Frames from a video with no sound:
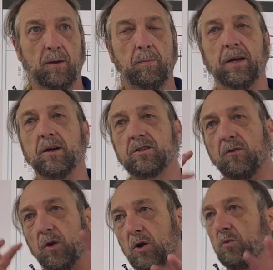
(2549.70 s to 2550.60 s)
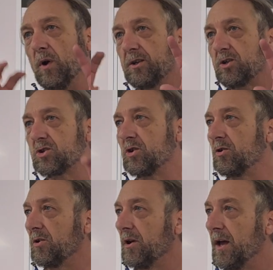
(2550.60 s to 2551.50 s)
Because if you can
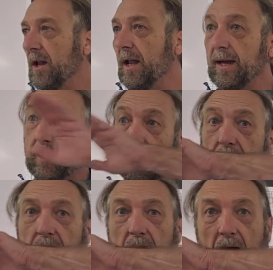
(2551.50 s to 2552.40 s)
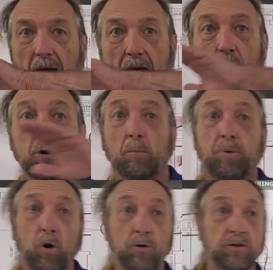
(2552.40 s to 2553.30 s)
register like how
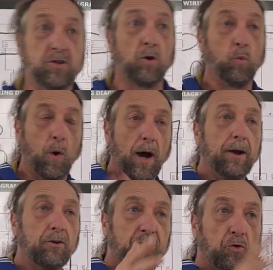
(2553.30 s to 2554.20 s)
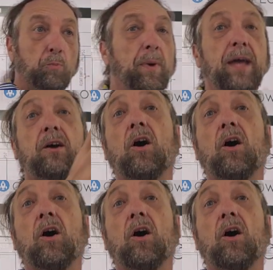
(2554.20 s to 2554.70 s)
components are wired to make